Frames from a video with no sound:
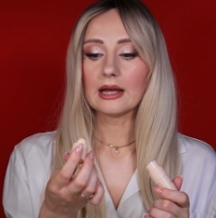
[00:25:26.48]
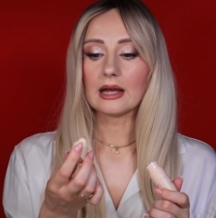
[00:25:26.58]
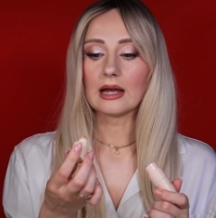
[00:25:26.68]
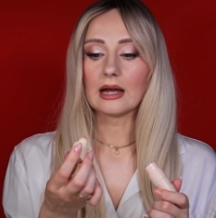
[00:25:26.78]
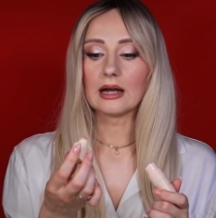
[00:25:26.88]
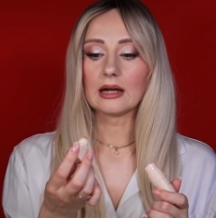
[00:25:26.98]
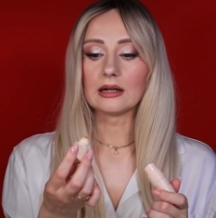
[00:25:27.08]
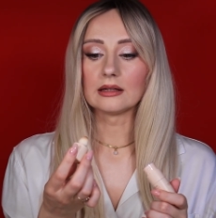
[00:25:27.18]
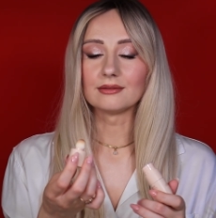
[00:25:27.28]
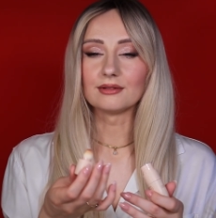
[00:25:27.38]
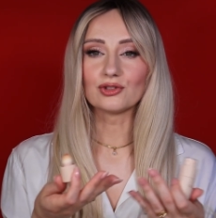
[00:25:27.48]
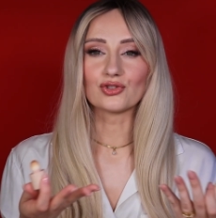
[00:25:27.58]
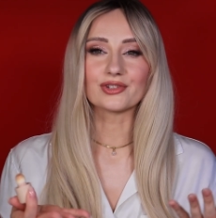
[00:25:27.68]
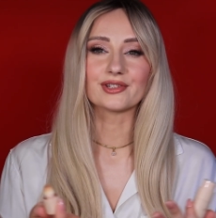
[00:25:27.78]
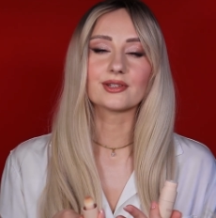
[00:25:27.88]
and
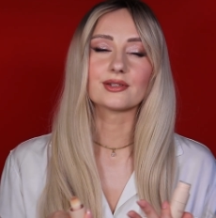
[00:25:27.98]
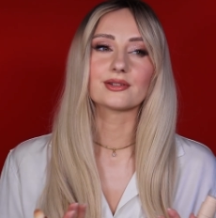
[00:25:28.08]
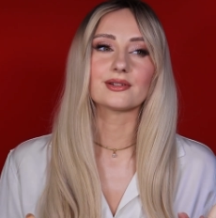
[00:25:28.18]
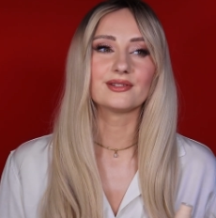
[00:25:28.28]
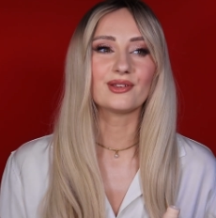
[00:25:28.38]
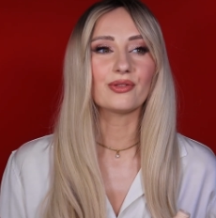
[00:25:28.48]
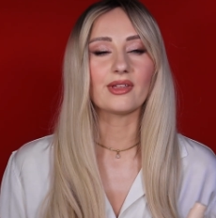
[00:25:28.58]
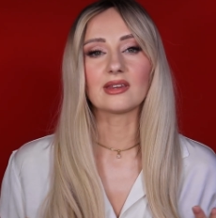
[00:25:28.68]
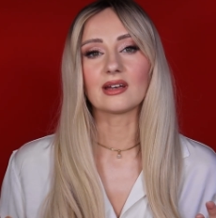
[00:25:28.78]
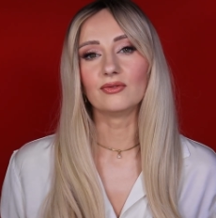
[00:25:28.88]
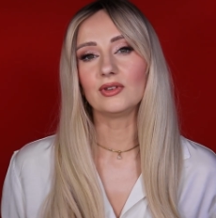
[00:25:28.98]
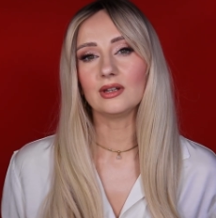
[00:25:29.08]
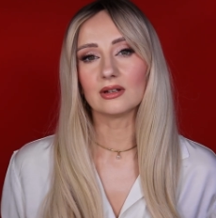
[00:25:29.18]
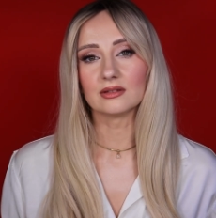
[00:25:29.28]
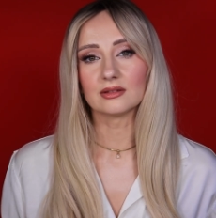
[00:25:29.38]
it's just not that
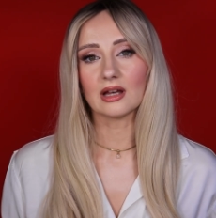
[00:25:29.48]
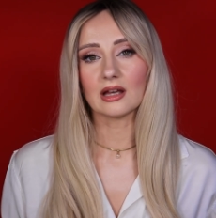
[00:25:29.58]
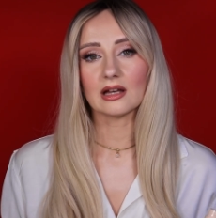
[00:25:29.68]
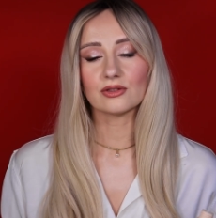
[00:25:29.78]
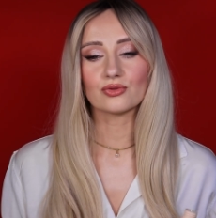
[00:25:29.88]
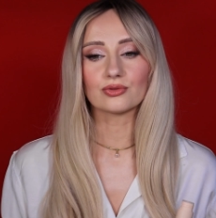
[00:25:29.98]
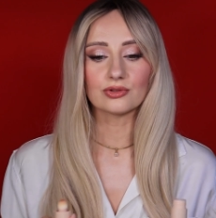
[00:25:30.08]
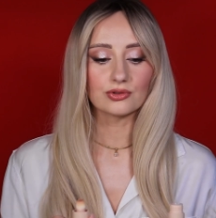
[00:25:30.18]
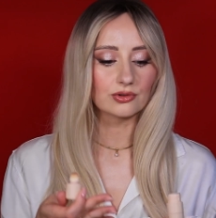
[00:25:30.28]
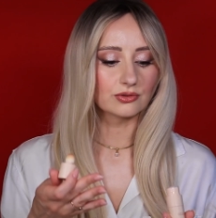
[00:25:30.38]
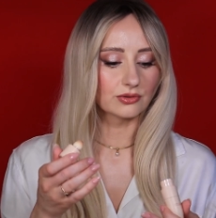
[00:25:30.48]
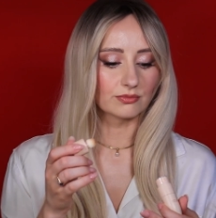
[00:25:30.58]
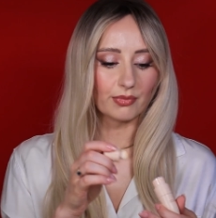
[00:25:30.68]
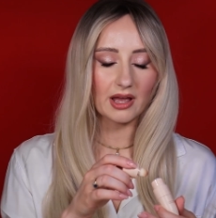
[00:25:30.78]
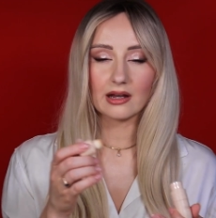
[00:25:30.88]
convenient. I had to
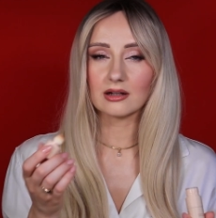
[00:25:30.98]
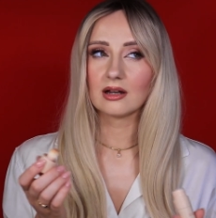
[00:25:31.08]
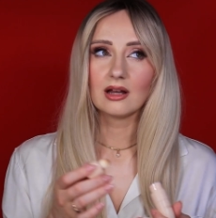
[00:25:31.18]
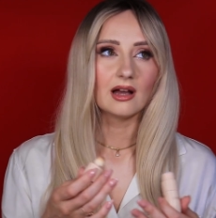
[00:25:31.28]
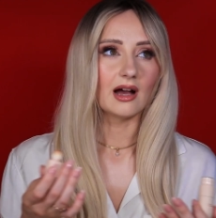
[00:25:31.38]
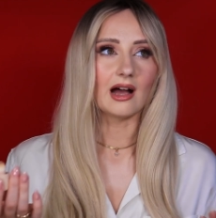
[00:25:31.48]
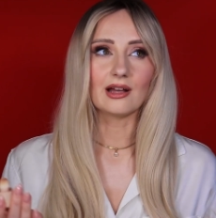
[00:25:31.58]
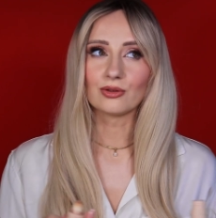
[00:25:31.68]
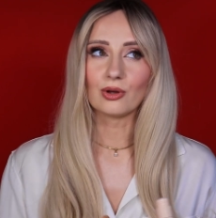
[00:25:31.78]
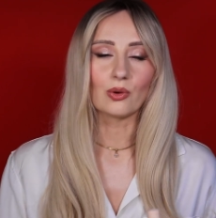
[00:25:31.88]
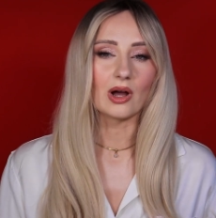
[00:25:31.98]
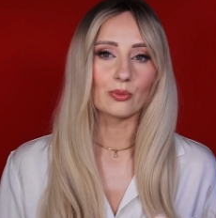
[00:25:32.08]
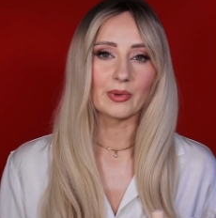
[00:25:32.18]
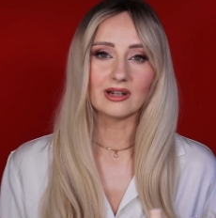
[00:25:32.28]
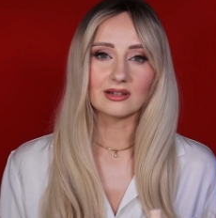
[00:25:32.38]
return back I don't know
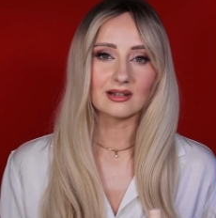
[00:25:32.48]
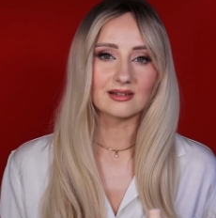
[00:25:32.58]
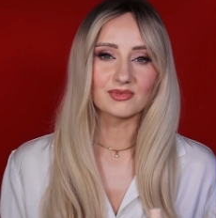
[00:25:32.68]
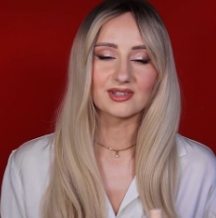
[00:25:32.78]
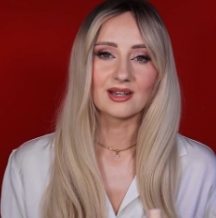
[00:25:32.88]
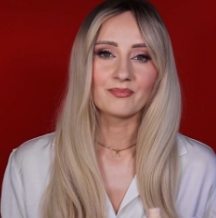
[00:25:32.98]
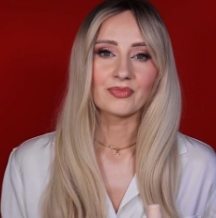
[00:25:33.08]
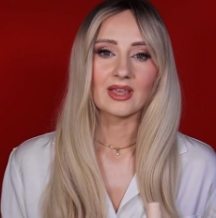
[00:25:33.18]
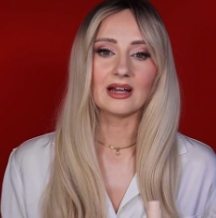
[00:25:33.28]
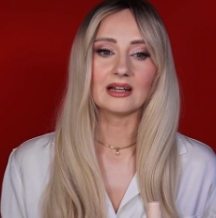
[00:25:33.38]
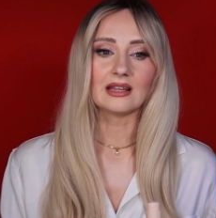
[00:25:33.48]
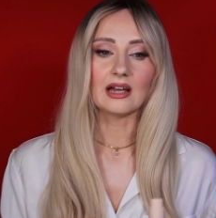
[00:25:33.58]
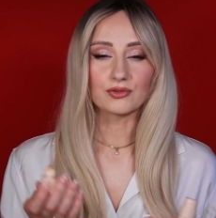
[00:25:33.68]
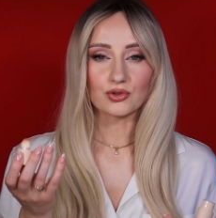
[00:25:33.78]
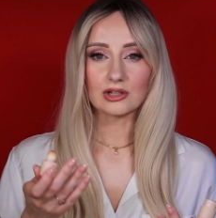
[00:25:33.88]
how many times, and
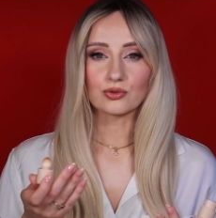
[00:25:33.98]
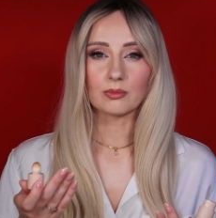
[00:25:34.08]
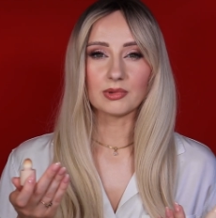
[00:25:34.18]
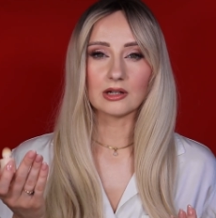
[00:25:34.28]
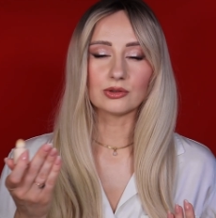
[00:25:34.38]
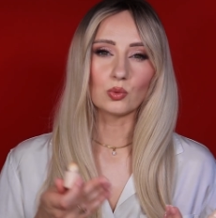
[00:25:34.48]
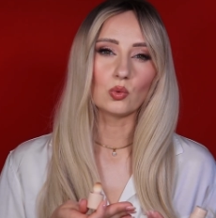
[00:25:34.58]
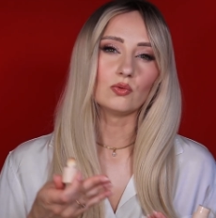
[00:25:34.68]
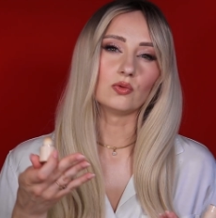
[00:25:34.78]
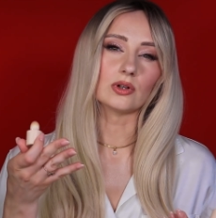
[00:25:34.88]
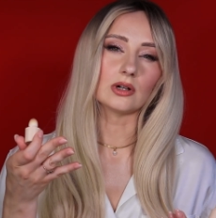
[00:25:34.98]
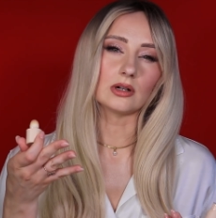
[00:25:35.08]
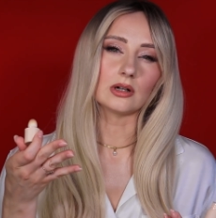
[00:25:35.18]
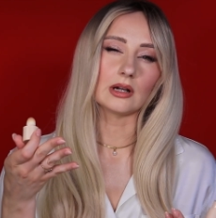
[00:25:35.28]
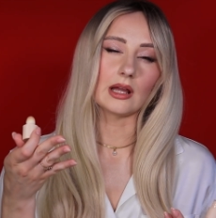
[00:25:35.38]
I've tried to apply it
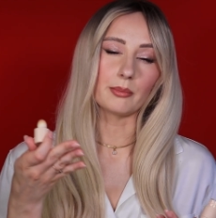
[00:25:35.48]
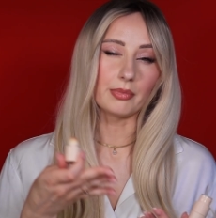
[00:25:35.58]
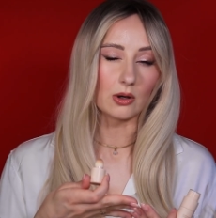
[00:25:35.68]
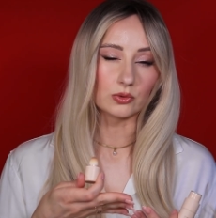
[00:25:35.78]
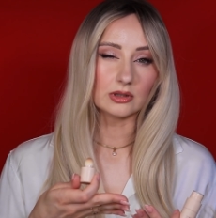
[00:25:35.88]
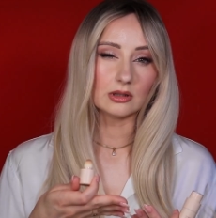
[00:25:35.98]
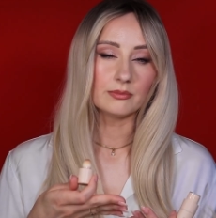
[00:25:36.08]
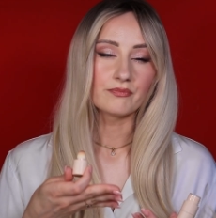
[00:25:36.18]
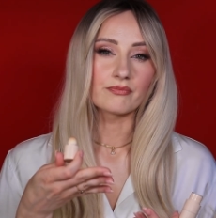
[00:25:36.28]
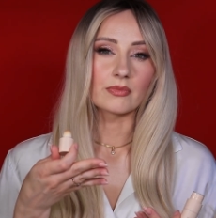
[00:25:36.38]
over a powder,